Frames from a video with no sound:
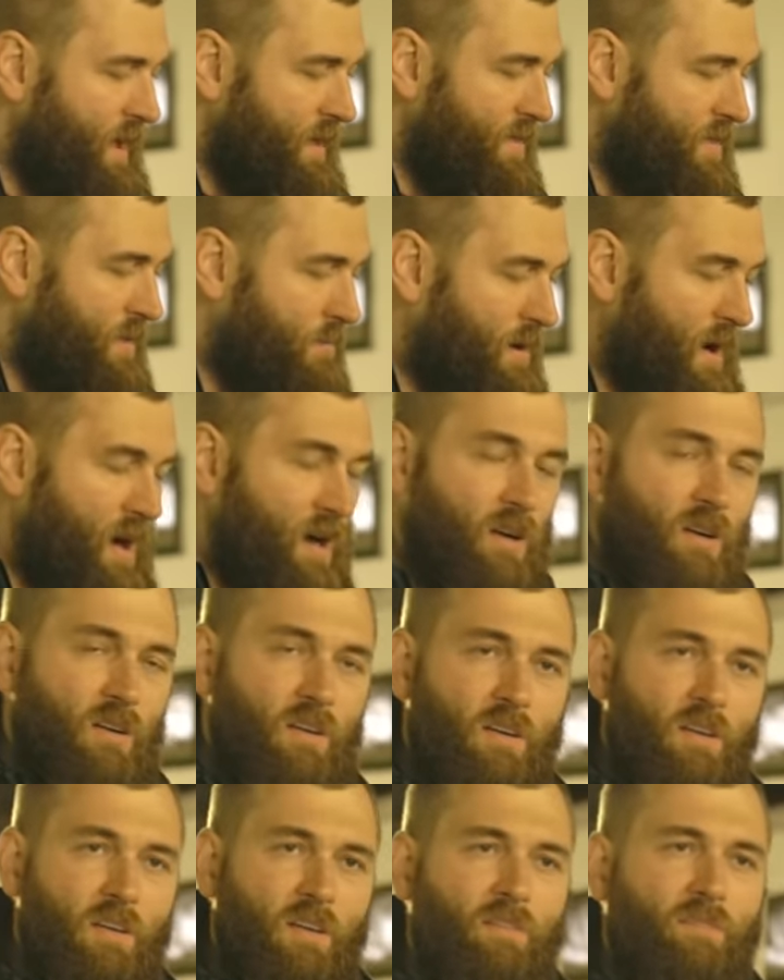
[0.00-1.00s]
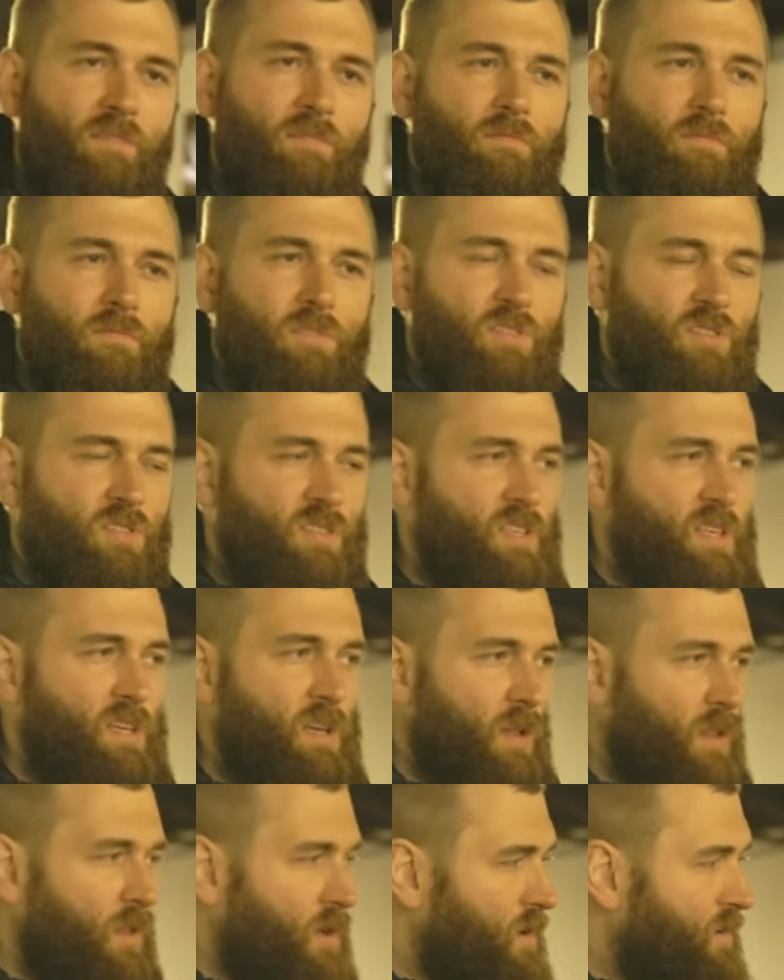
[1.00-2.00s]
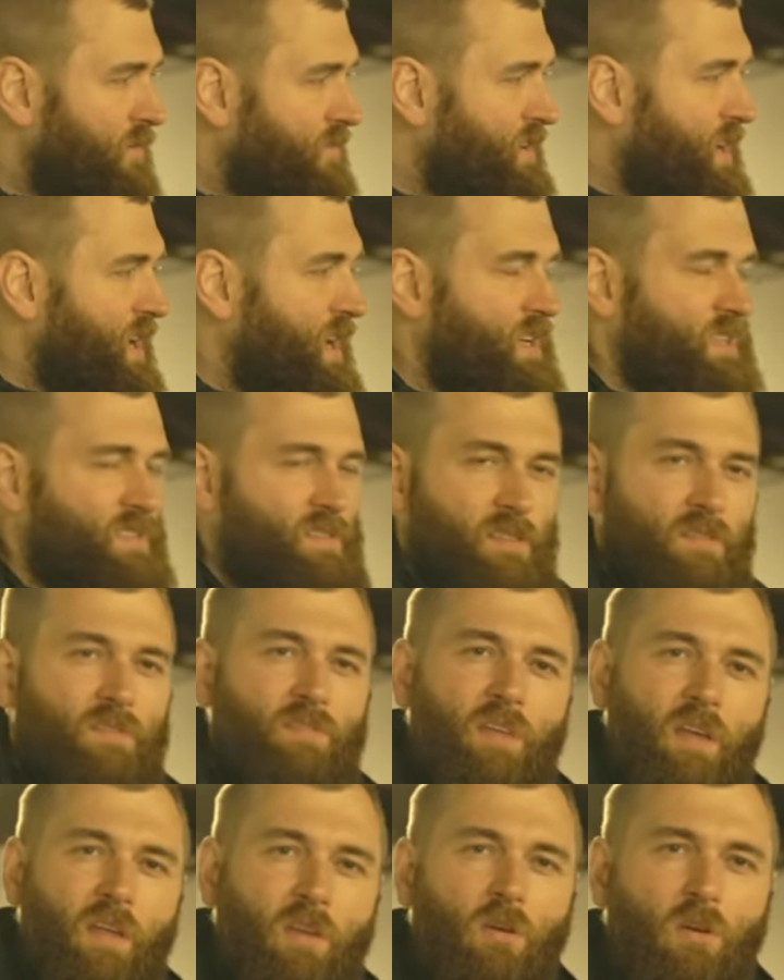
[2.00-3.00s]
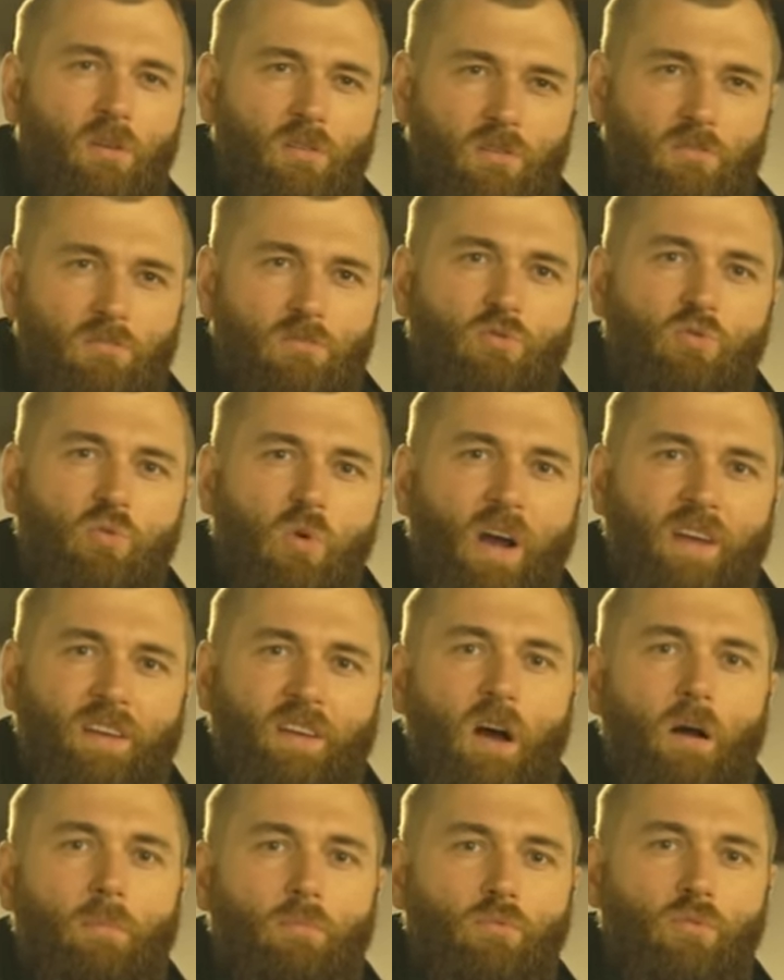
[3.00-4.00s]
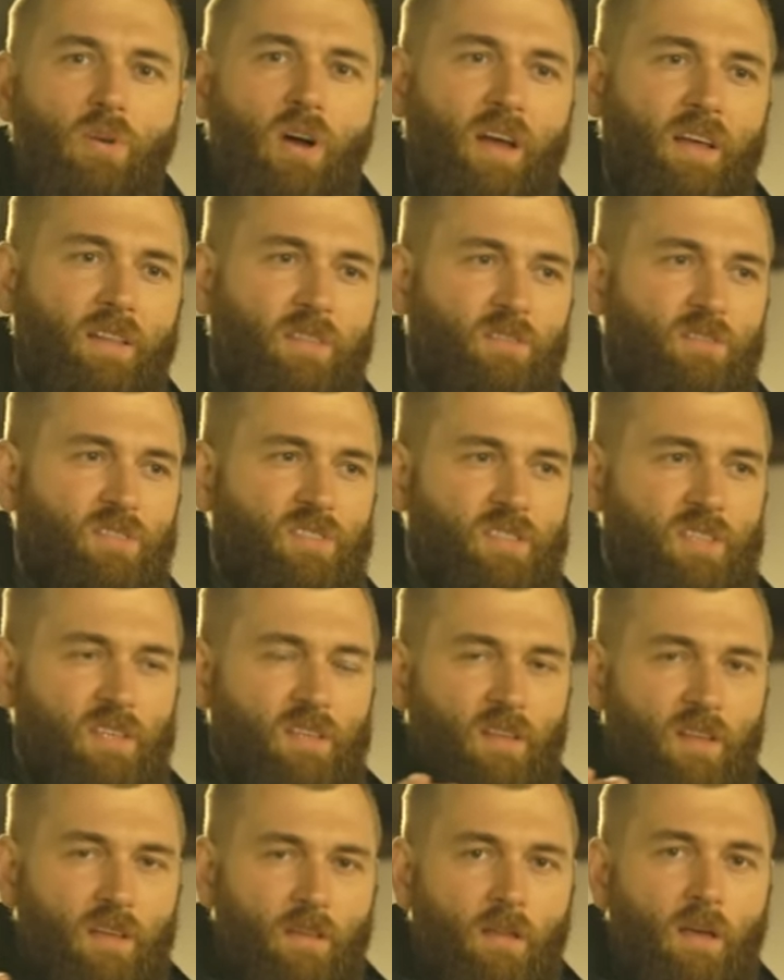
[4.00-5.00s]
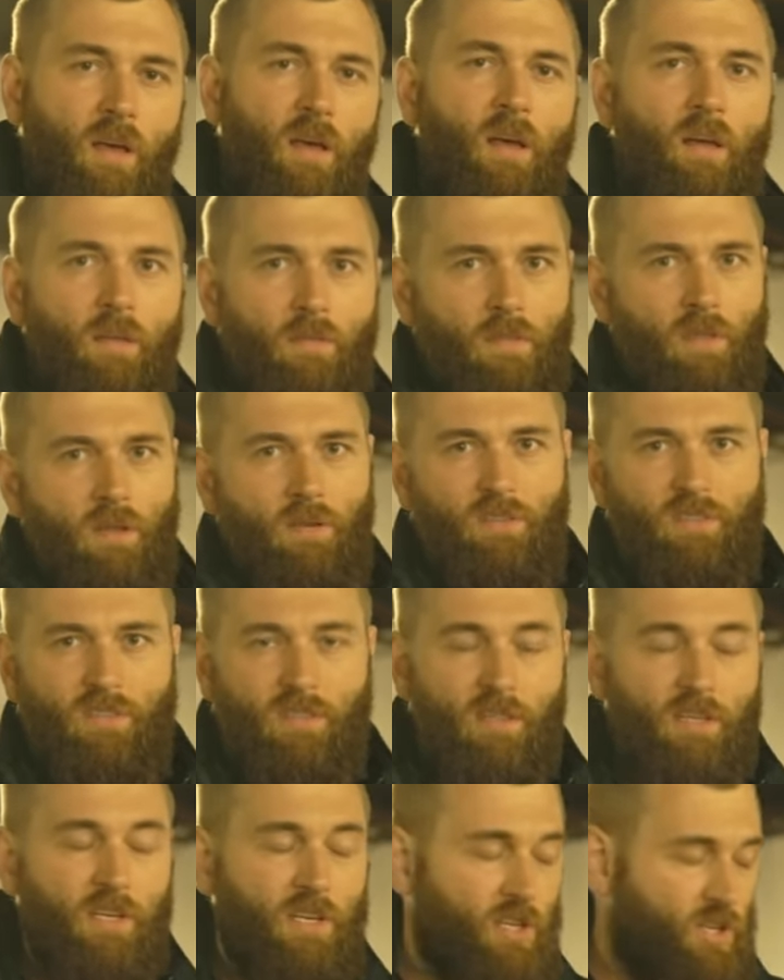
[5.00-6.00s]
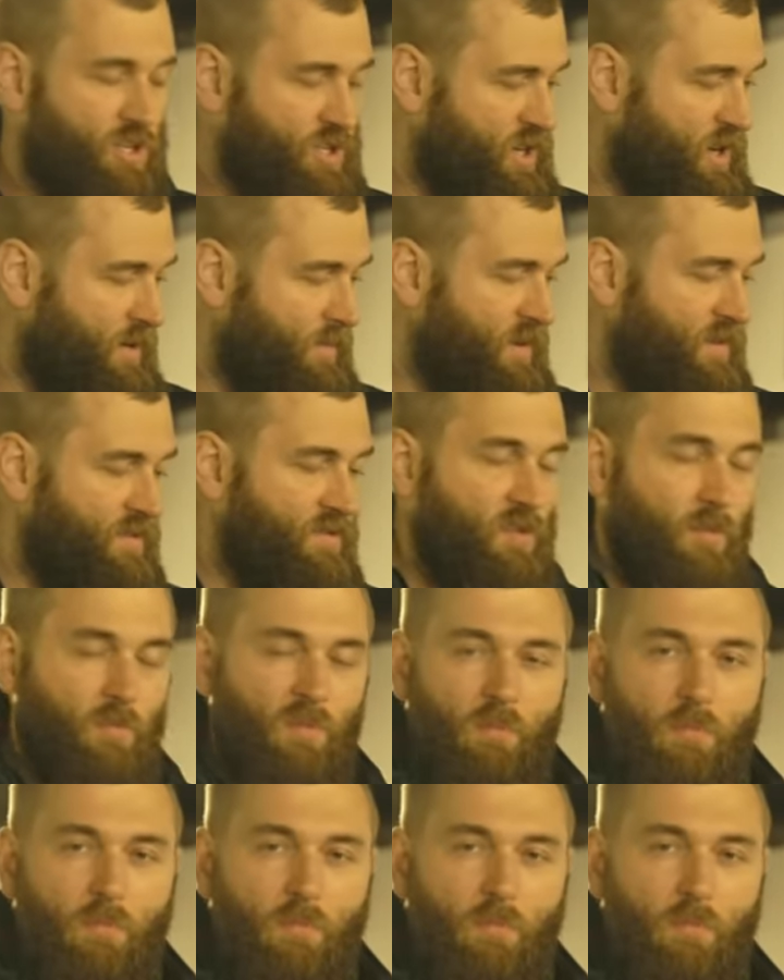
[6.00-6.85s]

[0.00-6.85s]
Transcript: The bung, if you see a lot of casks, if they're not quite upright, you see that there is leakage coming from the